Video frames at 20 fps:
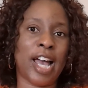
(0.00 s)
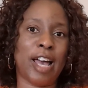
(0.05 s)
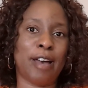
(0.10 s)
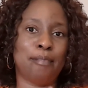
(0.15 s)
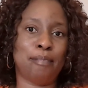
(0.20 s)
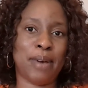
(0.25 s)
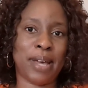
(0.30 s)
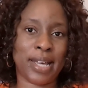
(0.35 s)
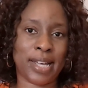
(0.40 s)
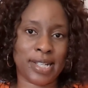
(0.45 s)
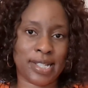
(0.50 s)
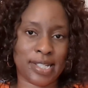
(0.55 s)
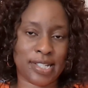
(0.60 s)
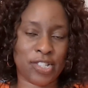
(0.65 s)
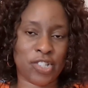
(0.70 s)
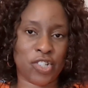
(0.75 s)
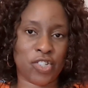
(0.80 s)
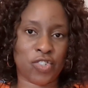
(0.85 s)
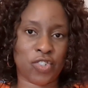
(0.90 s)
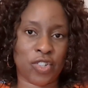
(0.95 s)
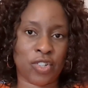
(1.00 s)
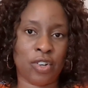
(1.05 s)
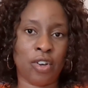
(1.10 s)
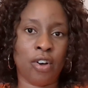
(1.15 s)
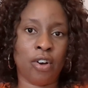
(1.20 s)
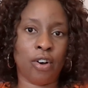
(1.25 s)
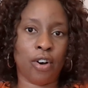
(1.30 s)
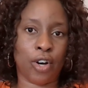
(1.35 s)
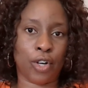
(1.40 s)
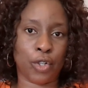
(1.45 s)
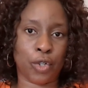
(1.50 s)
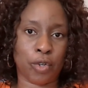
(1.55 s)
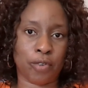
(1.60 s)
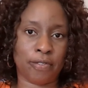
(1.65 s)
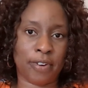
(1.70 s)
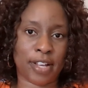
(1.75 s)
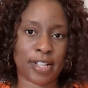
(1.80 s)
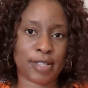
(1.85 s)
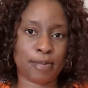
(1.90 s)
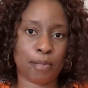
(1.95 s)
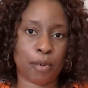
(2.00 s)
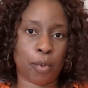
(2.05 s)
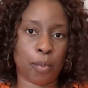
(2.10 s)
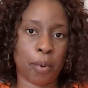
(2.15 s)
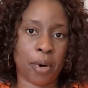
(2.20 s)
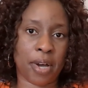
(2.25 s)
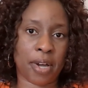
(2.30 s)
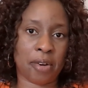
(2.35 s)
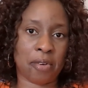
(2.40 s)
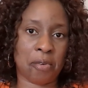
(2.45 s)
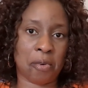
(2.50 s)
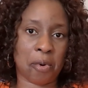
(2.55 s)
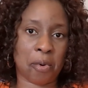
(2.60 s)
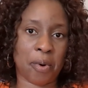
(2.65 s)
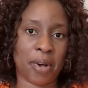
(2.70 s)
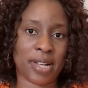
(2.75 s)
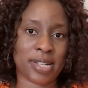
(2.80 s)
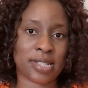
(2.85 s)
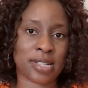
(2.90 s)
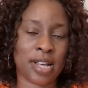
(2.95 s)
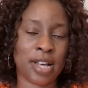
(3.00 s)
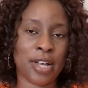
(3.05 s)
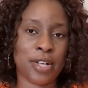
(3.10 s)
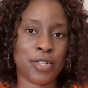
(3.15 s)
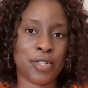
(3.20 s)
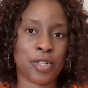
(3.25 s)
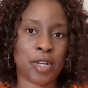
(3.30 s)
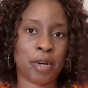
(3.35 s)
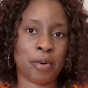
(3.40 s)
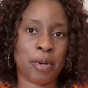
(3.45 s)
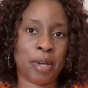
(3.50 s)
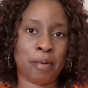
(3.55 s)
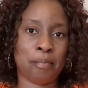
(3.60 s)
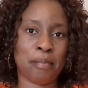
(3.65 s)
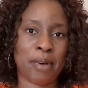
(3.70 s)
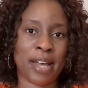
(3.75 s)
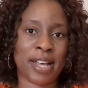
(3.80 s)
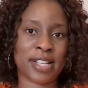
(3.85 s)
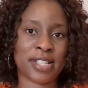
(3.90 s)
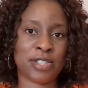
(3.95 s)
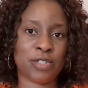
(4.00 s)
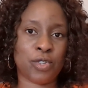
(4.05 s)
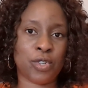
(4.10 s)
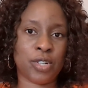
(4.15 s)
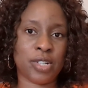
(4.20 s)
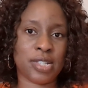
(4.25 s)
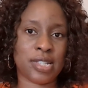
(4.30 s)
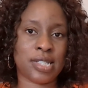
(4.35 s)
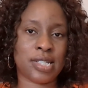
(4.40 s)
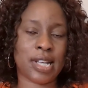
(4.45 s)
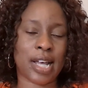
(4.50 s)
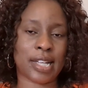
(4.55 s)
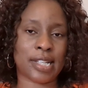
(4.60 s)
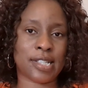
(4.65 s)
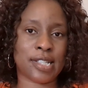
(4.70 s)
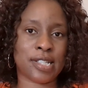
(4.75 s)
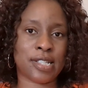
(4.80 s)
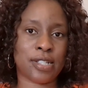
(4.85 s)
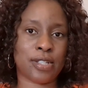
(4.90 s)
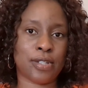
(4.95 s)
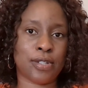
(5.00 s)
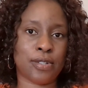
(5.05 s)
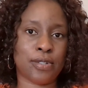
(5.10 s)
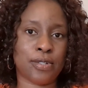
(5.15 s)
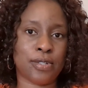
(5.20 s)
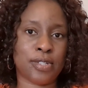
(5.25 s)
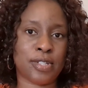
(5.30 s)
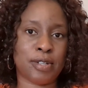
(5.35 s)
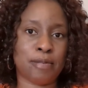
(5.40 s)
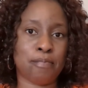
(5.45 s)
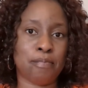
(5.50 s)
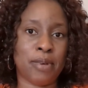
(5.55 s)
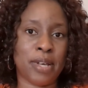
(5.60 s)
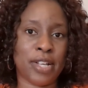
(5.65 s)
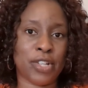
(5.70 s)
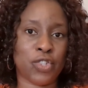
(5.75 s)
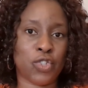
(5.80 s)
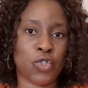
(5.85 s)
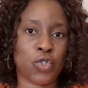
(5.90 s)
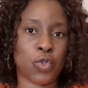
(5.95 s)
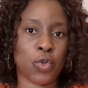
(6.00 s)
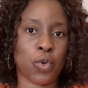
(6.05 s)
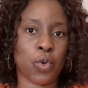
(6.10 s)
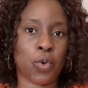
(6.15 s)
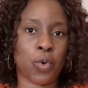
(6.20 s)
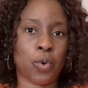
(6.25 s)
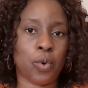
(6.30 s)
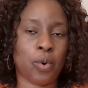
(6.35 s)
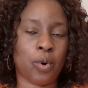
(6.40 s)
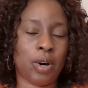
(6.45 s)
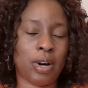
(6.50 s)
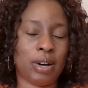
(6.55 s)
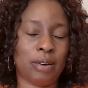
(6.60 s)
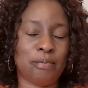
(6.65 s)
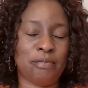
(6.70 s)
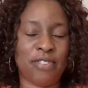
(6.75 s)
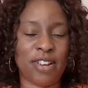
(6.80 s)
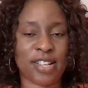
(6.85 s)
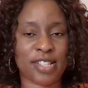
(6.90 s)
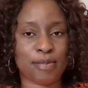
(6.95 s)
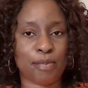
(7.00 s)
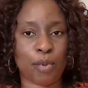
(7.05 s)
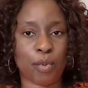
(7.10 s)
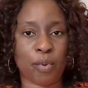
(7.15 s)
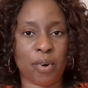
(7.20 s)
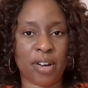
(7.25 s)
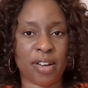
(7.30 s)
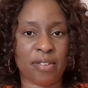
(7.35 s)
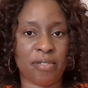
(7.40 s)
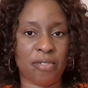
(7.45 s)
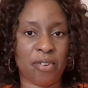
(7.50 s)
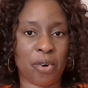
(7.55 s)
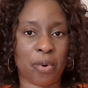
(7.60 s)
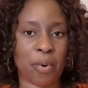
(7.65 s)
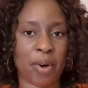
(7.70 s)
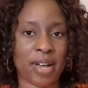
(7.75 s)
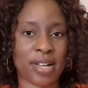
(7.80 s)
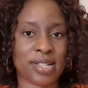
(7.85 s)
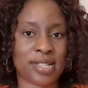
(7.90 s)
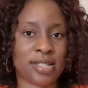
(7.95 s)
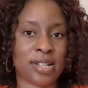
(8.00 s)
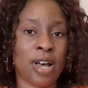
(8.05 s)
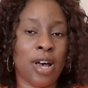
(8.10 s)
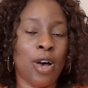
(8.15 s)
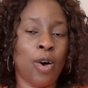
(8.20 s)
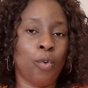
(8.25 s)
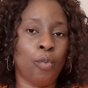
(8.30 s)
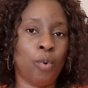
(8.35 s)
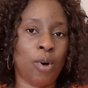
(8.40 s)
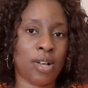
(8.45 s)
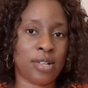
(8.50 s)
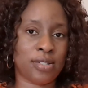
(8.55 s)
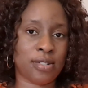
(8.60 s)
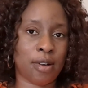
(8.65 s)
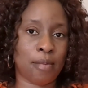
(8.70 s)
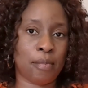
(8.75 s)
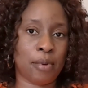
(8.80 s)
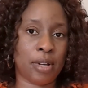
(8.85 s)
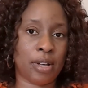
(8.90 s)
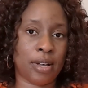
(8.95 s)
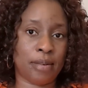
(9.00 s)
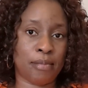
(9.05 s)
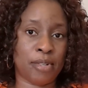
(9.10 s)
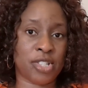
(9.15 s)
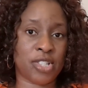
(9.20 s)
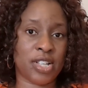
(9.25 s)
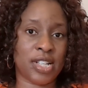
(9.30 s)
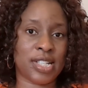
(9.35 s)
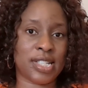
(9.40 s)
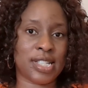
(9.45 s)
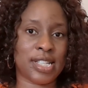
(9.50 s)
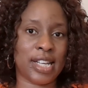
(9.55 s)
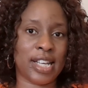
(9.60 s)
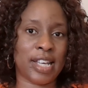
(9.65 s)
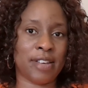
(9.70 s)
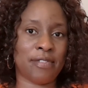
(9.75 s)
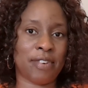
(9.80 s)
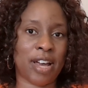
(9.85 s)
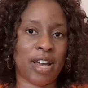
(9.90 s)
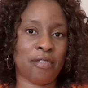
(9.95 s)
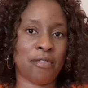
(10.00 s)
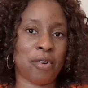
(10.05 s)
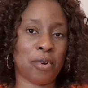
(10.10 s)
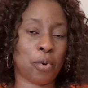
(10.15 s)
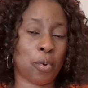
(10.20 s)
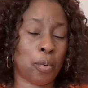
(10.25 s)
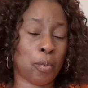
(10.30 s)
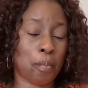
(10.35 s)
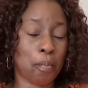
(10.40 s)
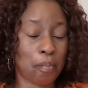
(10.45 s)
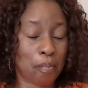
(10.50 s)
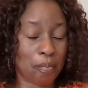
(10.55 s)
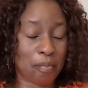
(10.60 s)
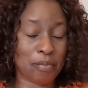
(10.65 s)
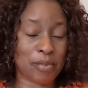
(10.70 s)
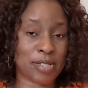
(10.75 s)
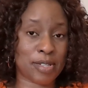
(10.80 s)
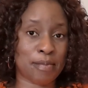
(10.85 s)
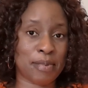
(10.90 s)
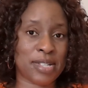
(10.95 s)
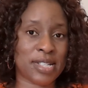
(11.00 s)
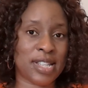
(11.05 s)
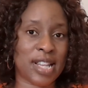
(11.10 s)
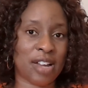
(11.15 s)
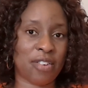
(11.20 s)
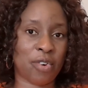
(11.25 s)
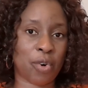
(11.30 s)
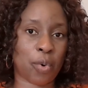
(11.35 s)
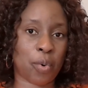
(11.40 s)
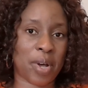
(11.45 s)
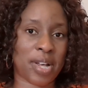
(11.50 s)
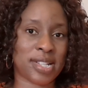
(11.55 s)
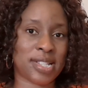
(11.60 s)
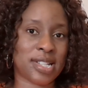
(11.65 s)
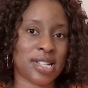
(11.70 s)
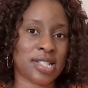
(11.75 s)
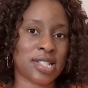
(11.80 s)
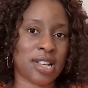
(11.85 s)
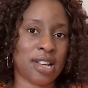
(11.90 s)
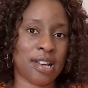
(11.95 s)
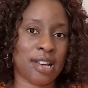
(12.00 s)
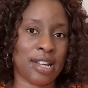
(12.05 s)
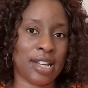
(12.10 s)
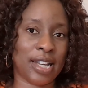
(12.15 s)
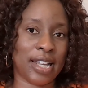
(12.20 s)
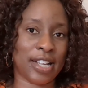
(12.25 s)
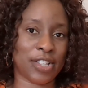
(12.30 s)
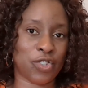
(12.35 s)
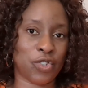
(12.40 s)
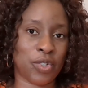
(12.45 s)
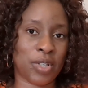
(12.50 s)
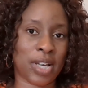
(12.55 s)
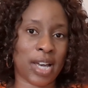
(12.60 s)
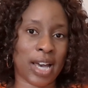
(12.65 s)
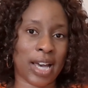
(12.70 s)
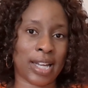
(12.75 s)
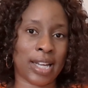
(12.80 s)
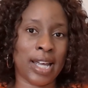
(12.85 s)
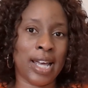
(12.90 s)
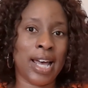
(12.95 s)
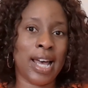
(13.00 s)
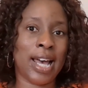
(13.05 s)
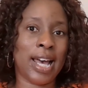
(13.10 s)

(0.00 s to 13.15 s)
and make a decision on your flexible working request. So it makes good sense to submit your flexible working request whilst on maternity leave and submitting that request as early as you can,